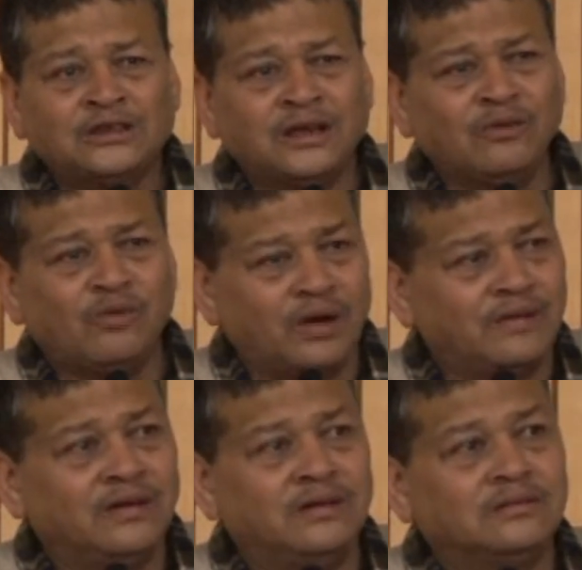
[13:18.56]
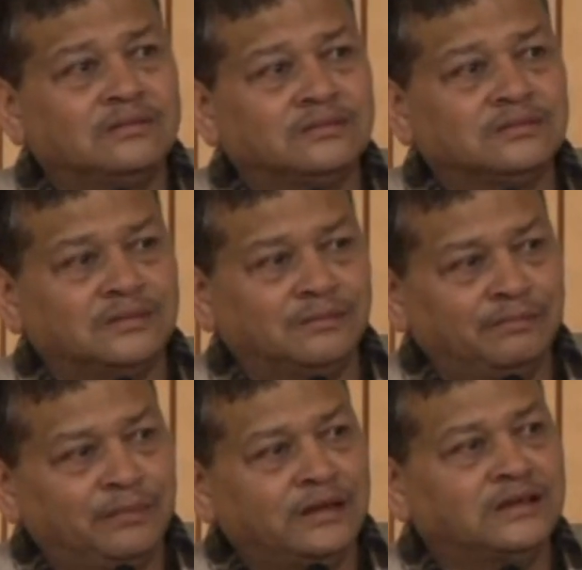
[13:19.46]
So I think whatever
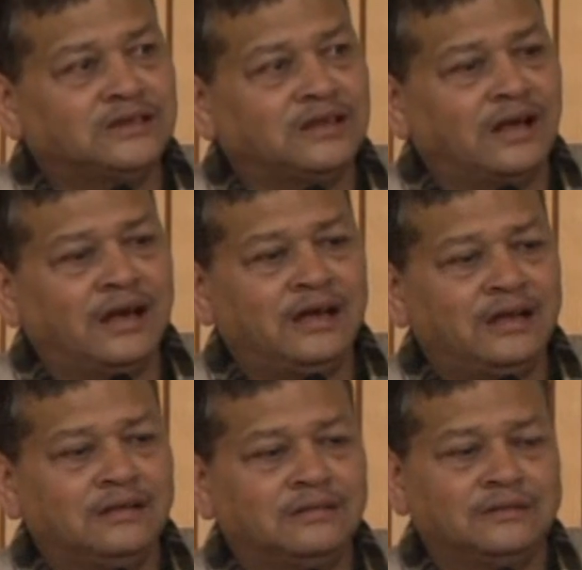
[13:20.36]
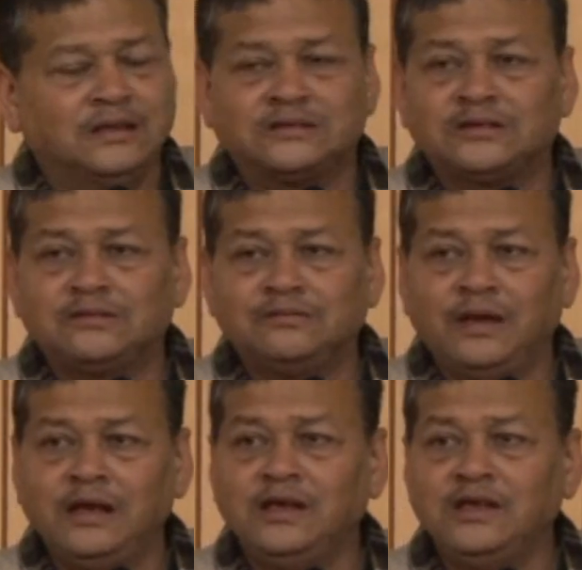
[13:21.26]
begins in IIT, it's
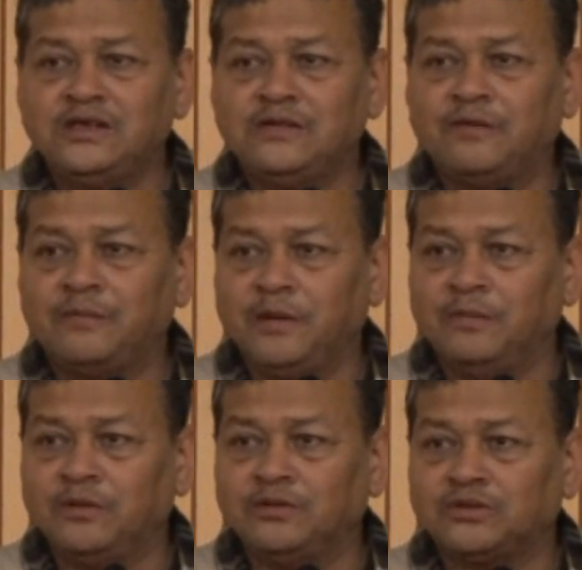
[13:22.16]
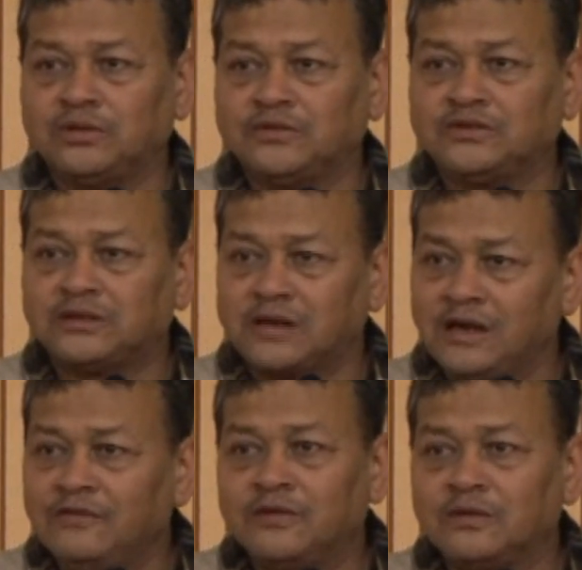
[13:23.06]
very easy for people to sort of
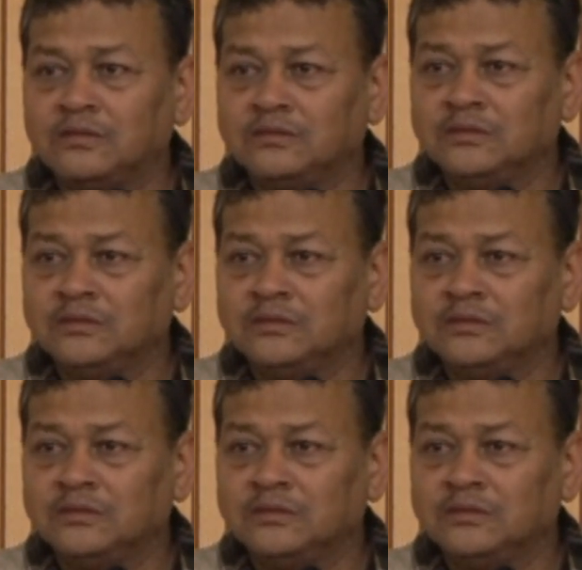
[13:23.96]
strive for